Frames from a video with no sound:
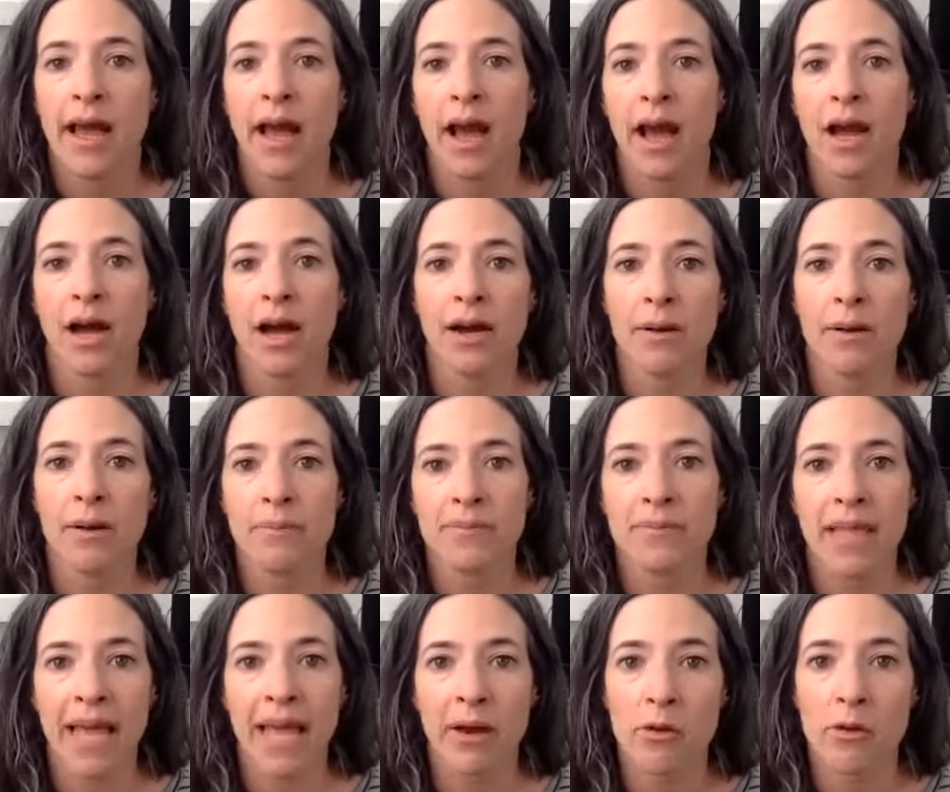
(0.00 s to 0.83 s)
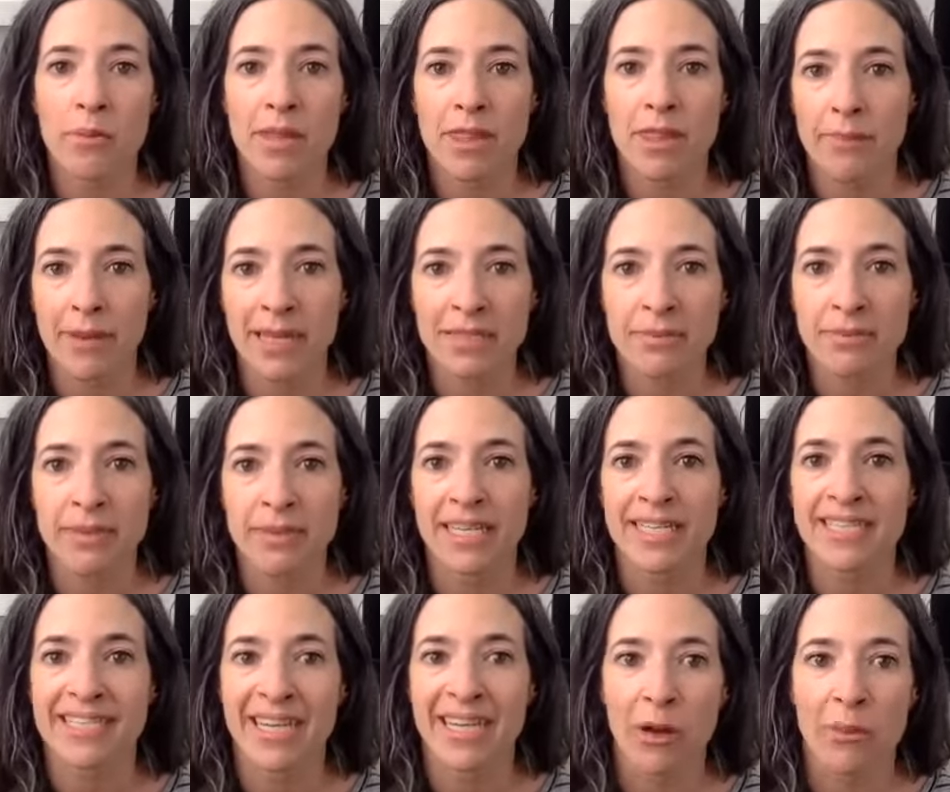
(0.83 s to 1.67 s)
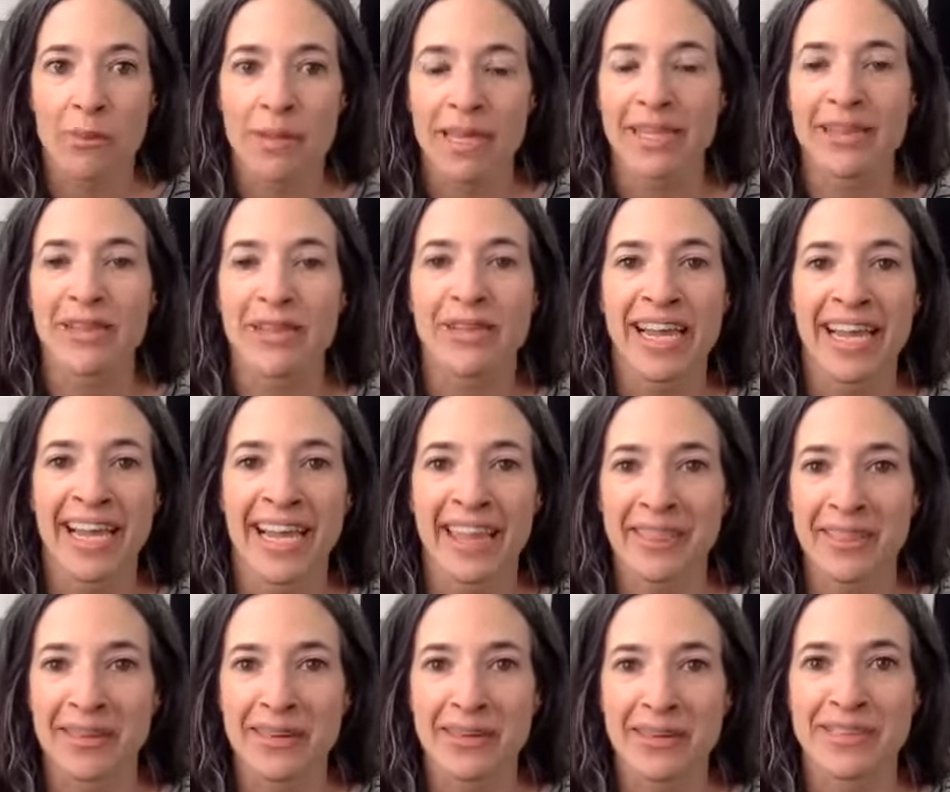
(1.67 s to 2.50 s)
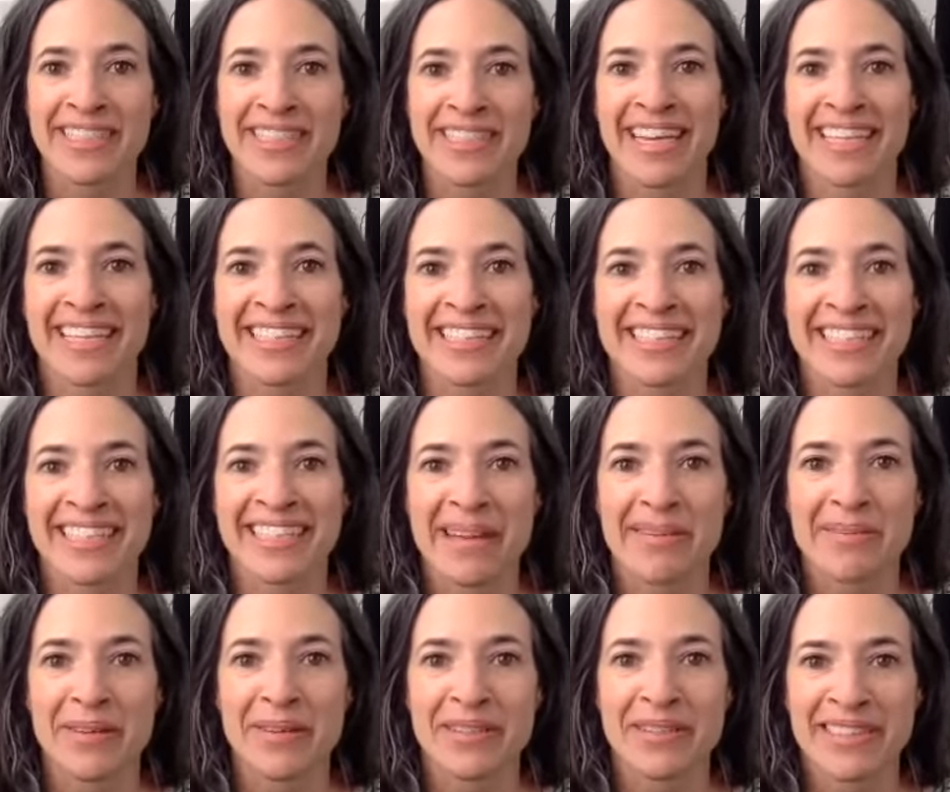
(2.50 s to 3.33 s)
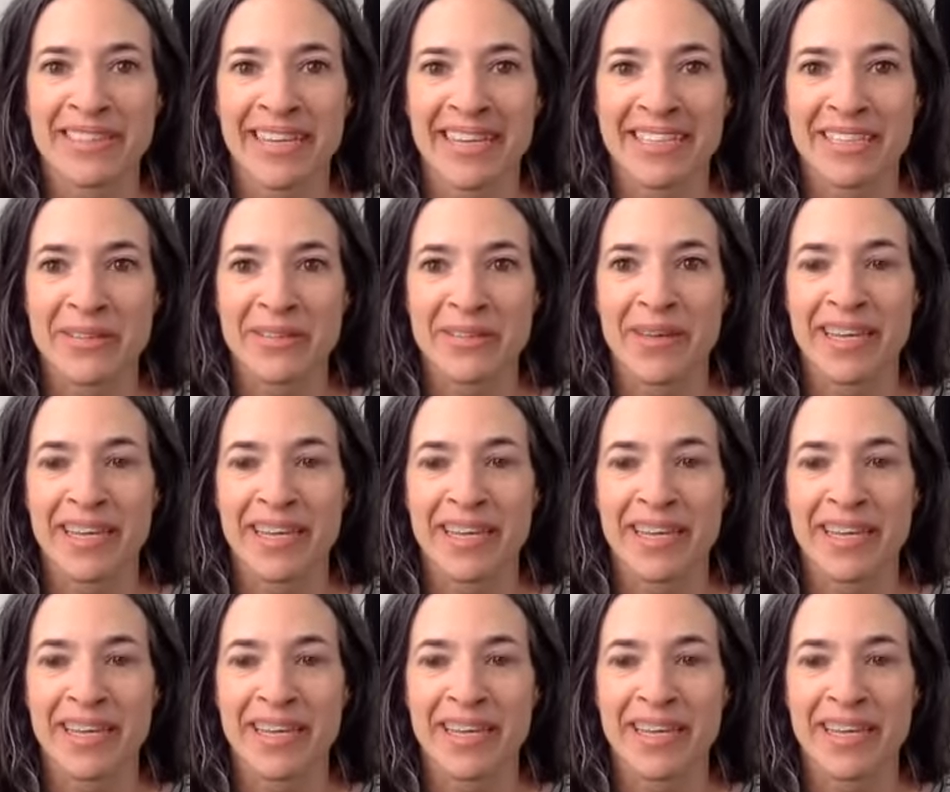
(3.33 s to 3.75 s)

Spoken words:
That will be the best place, and I'll be looking at those as time goes on so we